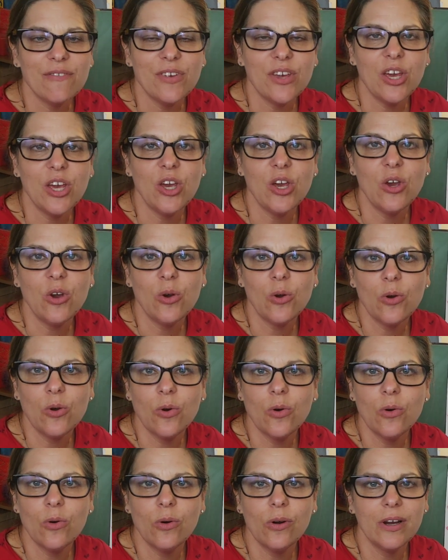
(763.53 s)
If you
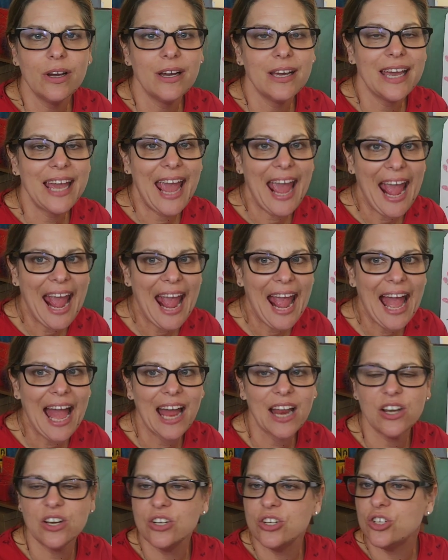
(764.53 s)

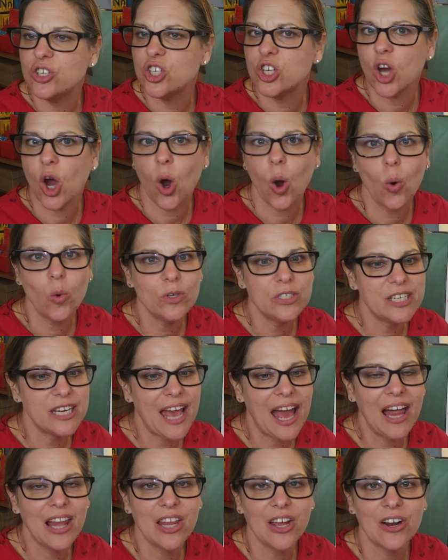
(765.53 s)
can, don't
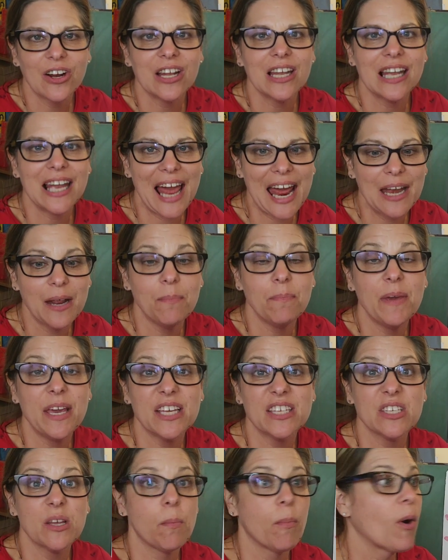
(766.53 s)
tell her. Let it be a
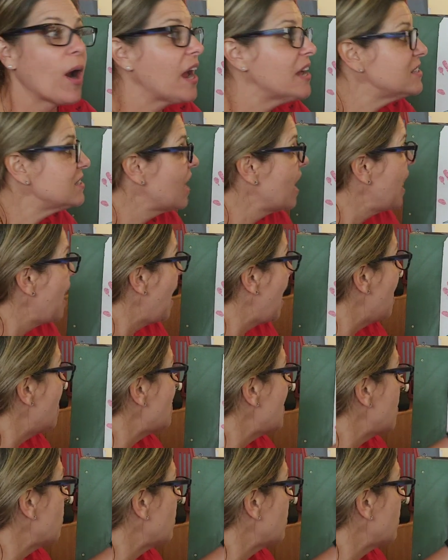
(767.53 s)
surprise. And then